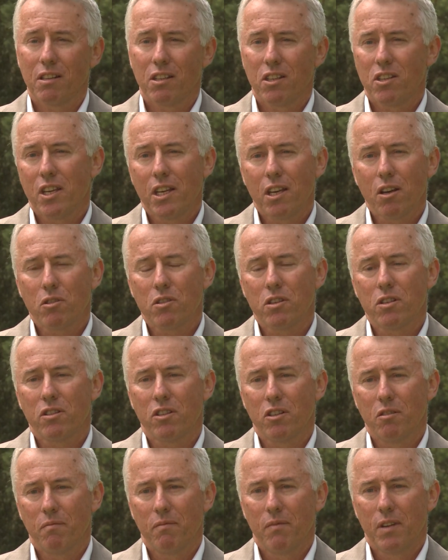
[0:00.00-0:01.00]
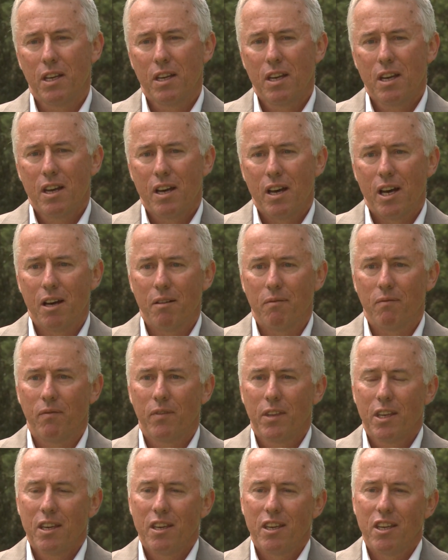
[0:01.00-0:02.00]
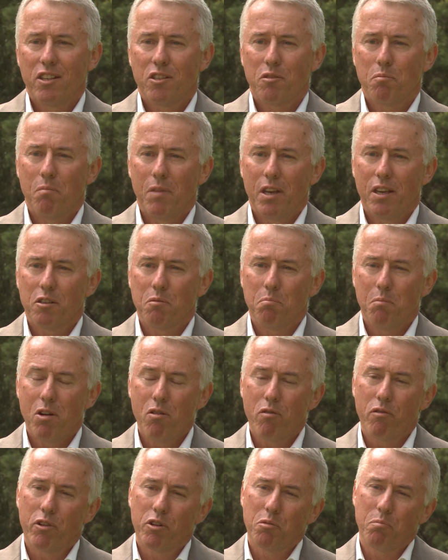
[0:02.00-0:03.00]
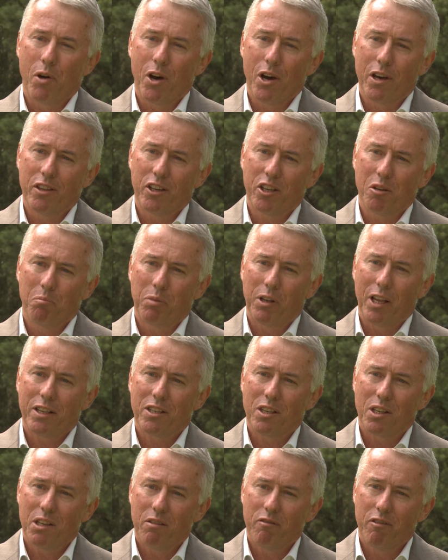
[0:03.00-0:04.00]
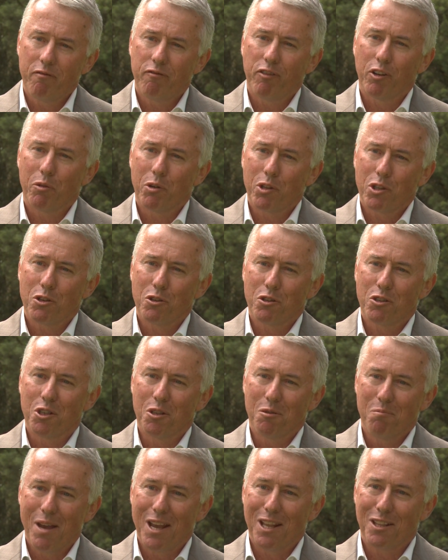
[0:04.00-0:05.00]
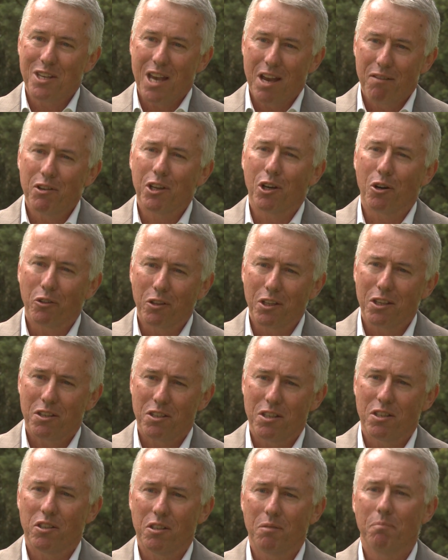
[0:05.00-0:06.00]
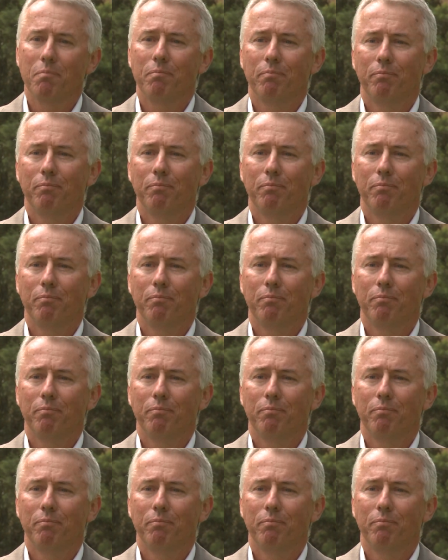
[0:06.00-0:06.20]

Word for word: its ecosystem um, is, is mirrored by the complexity of influences that man's having on that system.